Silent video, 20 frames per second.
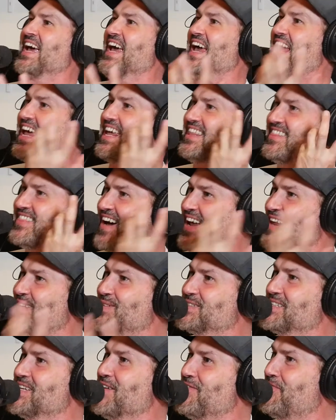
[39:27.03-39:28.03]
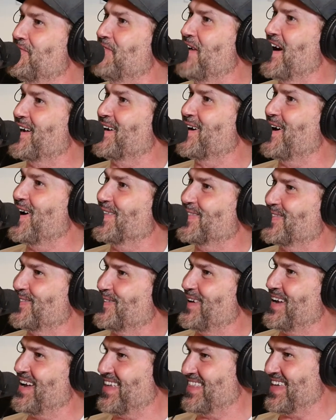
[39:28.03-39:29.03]
He thought he was going to fuck all
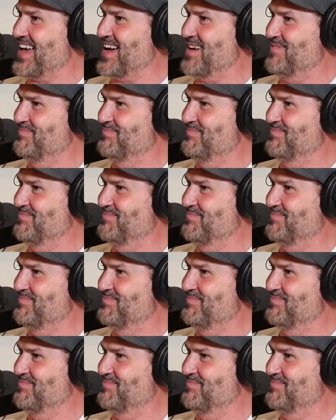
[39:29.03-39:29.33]
three of them.